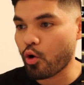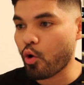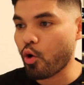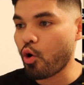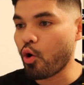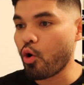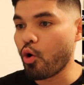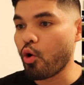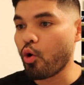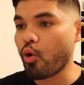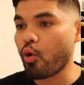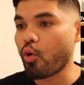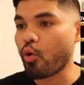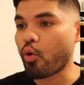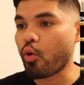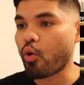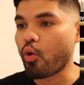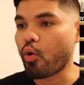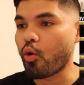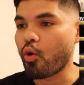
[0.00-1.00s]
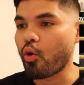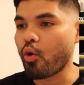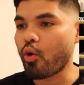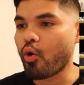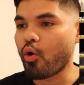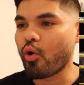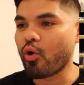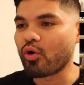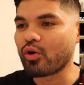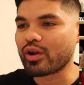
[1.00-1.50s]
to
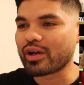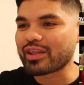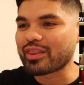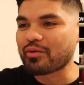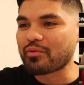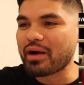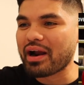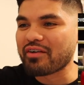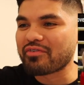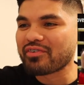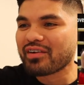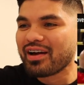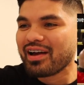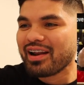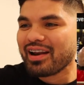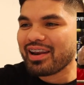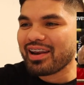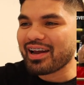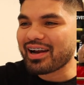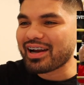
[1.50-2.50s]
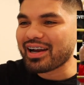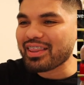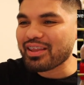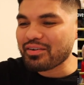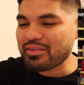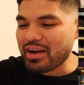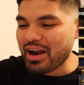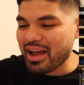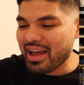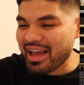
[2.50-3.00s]
look at the ref. Look at
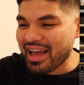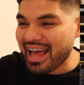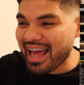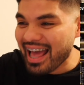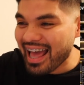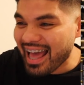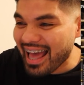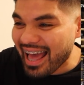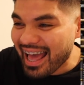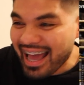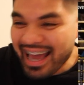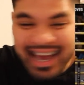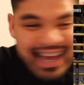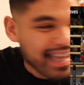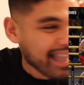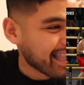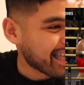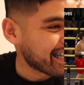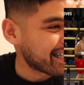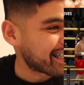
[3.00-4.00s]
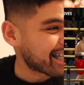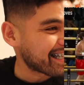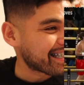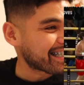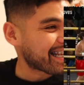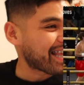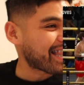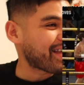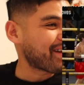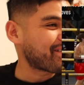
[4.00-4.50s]
the ref. Did you
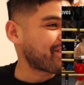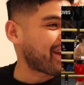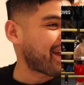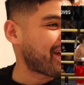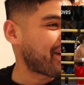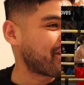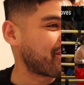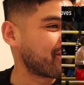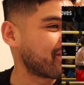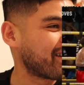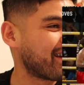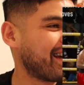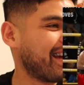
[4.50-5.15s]
see the ref?